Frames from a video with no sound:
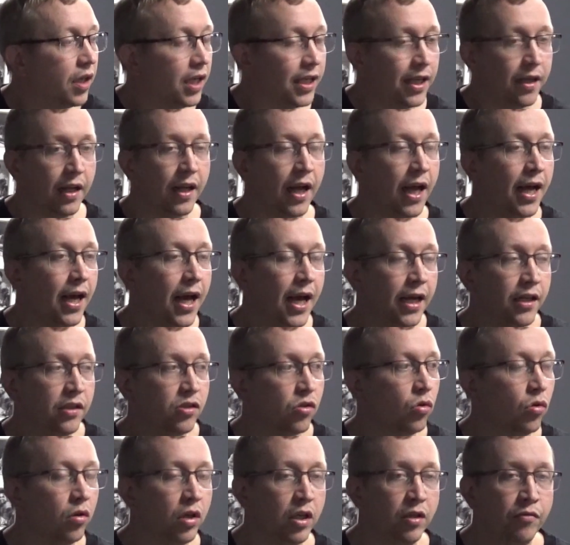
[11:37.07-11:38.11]
Like, I
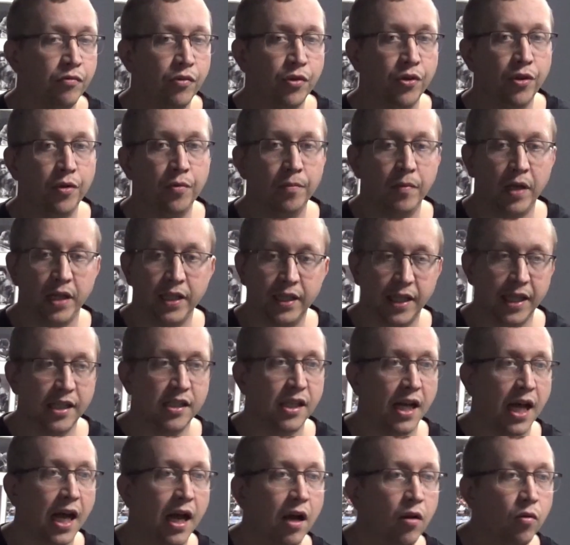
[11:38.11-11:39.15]
talk in a room like this
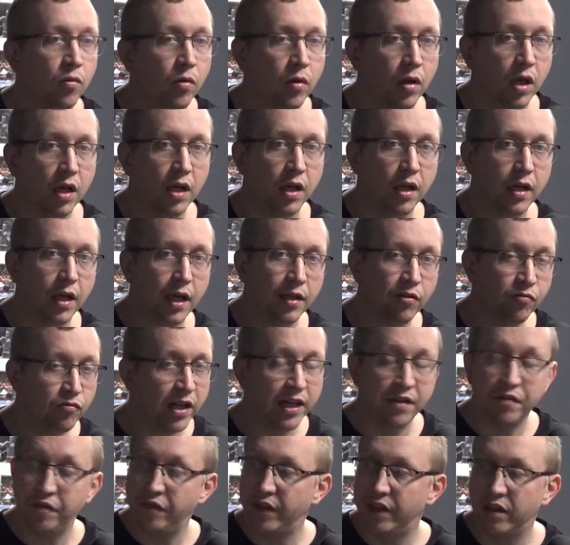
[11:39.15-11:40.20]
now, I don't
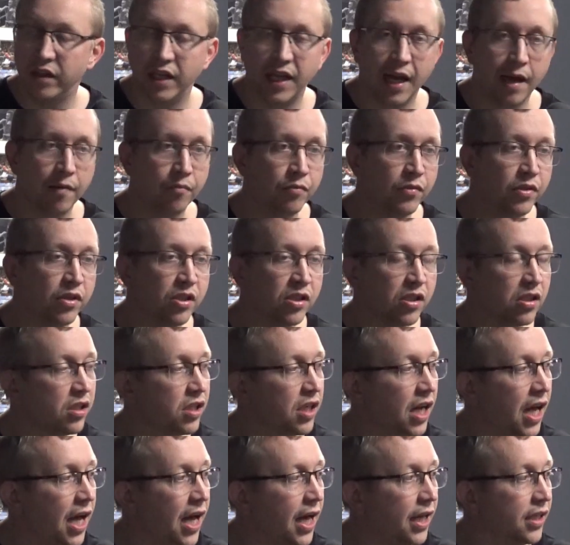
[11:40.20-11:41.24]
really feel the cameras to the
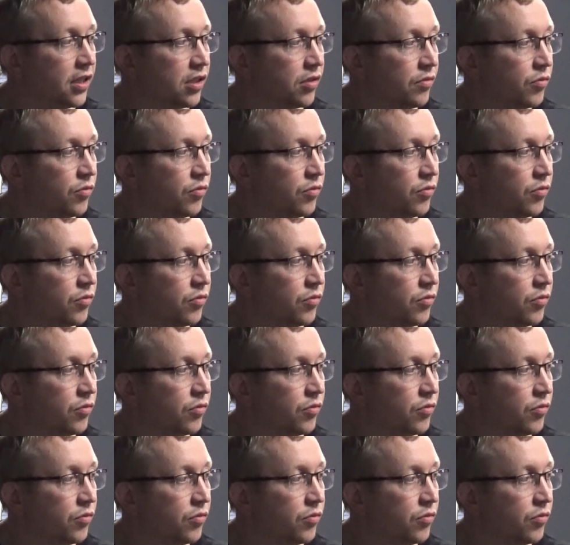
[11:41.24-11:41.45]
sides.